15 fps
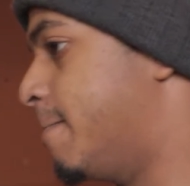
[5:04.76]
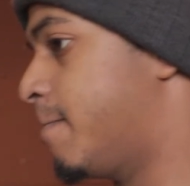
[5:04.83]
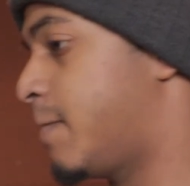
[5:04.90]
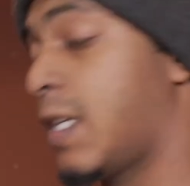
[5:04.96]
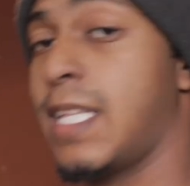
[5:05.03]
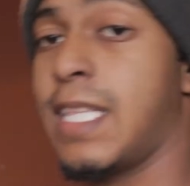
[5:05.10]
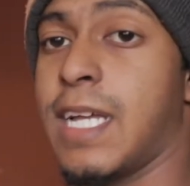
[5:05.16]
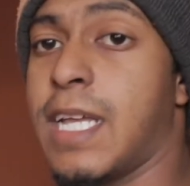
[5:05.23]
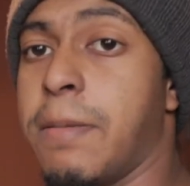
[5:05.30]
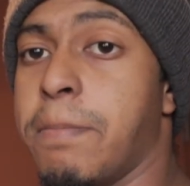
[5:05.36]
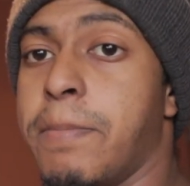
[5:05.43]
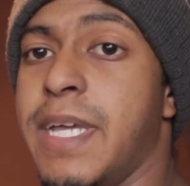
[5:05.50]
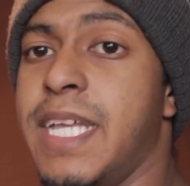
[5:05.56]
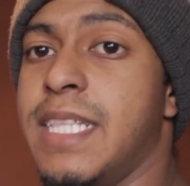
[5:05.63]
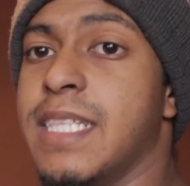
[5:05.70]
so that I
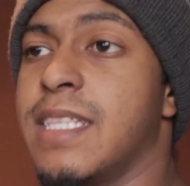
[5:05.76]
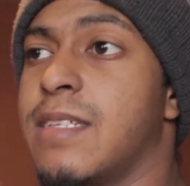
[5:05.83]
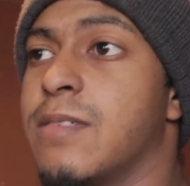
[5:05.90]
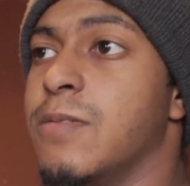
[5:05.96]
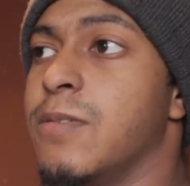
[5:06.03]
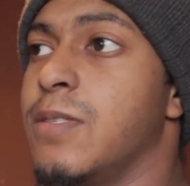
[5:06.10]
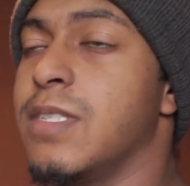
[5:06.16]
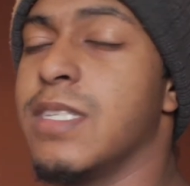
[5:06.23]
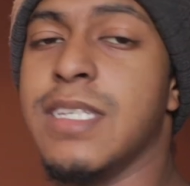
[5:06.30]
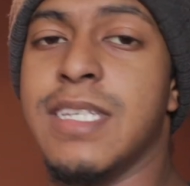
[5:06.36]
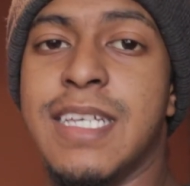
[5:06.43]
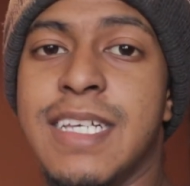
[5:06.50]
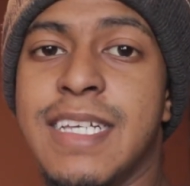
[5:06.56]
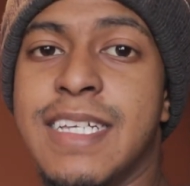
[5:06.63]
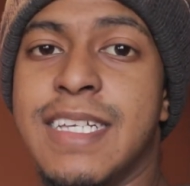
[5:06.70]
can paint, because
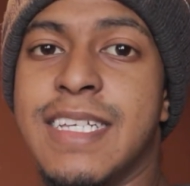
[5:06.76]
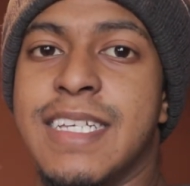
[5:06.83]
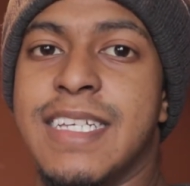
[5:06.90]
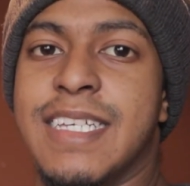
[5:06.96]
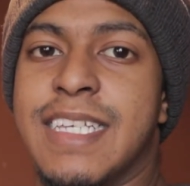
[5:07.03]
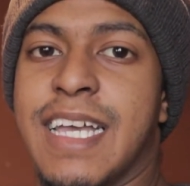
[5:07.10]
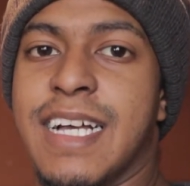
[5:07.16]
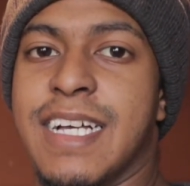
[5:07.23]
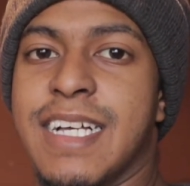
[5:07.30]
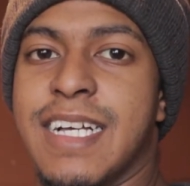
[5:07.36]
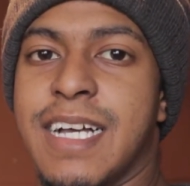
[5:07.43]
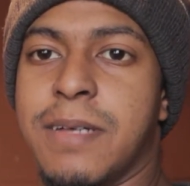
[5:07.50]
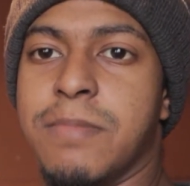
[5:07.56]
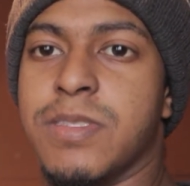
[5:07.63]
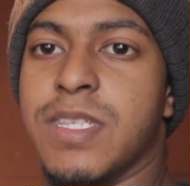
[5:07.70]

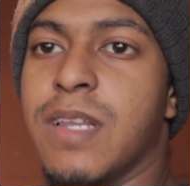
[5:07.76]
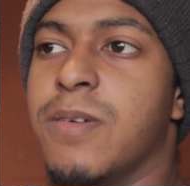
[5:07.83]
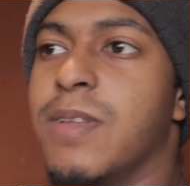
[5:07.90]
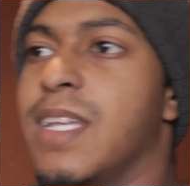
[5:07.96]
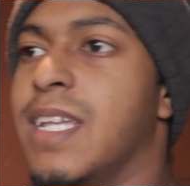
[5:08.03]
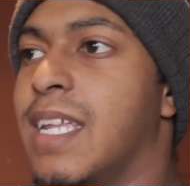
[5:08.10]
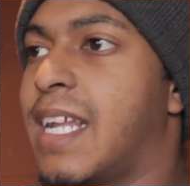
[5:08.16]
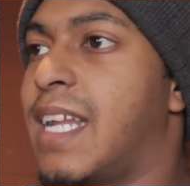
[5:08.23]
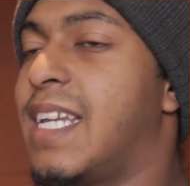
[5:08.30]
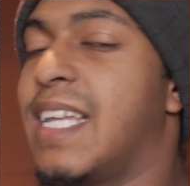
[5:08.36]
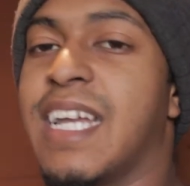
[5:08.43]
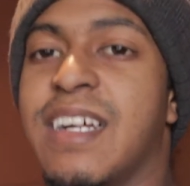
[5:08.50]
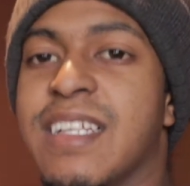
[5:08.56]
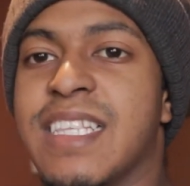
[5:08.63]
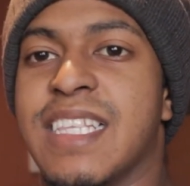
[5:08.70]
yeah, I'm slowly
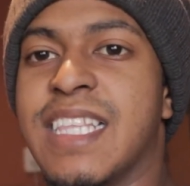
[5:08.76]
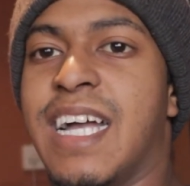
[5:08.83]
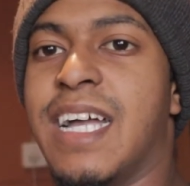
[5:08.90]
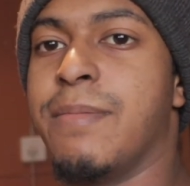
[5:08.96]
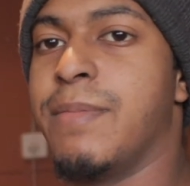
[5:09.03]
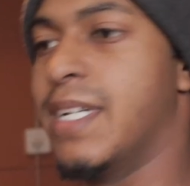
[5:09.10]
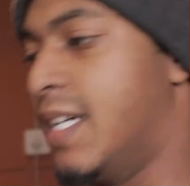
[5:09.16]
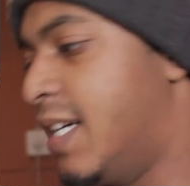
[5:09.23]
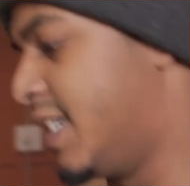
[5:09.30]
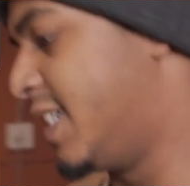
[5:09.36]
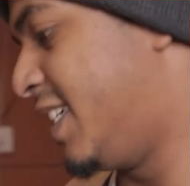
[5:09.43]
running out of time here.